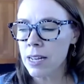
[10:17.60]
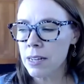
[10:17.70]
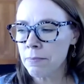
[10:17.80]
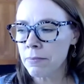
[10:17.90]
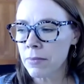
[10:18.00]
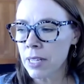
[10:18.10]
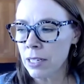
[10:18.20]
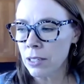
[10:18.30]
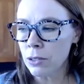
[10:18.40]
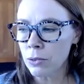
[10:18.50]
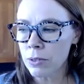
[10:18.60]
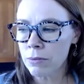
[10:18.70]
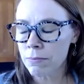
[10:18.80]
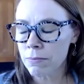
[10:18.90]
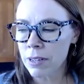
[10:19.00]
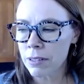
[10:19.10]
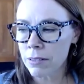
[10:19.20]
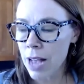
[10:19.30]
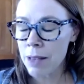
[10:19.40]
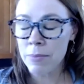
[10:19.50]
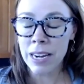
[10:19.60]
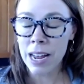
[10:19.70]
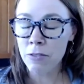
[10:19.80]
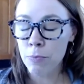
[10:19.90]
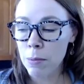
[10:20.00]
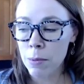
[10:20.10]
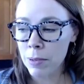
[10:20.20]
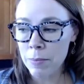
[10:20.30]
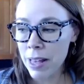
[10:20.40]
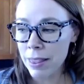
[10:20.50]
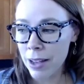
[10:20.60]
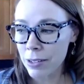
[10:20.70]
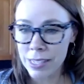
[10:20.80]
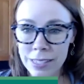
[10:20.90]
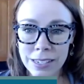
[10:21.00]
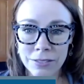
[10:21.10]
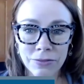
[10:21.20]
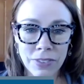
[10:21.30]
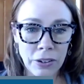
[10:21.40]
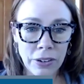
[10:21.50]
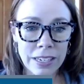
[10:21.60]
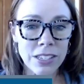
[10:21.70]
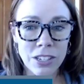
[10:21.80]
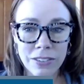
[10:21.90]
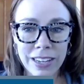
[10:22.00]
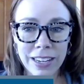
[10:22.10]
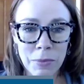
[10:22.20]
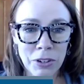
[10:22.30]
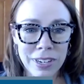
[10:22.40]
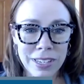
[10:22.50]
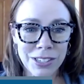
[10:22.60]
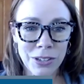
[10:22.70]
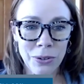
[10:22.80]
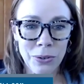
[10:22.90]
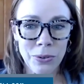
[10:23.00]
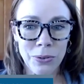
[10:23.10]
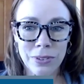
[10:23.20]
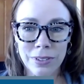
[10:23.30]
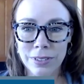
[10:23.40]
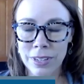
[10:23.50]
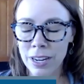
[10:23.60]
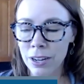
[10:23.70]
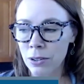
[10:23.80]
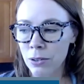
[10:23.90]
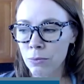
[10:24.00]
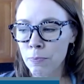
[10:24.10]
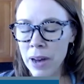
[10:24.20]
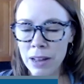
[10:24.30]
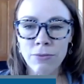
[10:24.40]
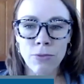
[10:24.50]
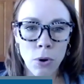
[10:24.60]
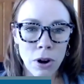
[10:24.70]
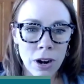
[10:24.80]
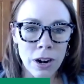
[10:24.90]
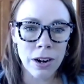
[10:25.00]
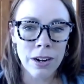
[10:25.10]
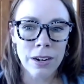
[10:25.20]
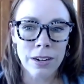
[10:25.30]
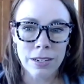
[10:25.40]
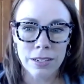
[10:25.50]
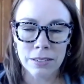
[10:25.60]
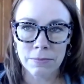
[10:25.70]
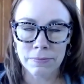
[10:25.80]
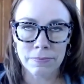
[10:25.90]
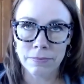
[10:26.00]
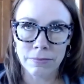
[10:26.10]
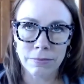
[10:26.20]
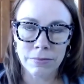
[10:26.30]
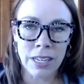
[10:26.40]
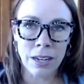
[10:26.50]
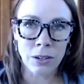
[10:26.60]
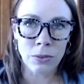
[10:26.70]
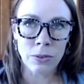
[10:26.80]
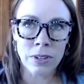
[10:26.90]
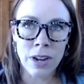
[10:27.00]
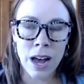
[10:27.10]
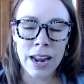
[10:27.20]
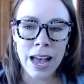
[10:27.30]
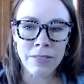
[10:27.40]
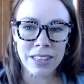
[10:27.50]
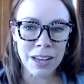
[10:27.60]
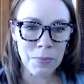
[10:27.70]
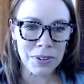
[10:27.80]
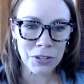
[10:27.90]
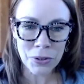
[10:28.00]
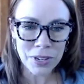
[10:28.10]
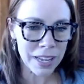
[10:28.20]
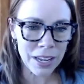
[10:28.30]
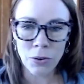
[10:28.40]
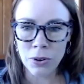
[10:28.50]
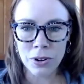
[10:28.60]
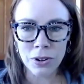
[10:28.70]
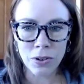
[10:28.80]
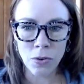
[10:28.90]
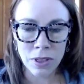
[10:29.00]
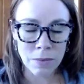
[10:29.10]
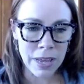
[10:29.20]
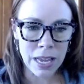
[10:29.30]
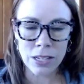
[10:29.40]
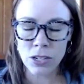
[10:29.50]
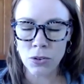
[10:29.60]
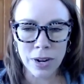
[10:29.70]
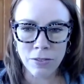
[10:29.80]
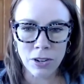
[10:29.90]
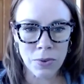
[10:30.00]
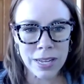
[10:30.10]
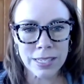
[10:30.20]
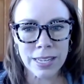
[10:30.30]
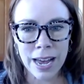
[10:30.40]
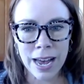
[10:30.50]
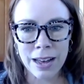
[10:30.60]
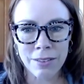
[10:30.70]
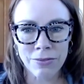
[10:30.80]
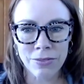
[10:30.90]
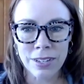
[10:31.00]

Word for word: um, you know, I mean, I've probably met thousands of very deserving immigrants who, you know, but for, you know, not having the opportunity or, or the means or whatever it was to have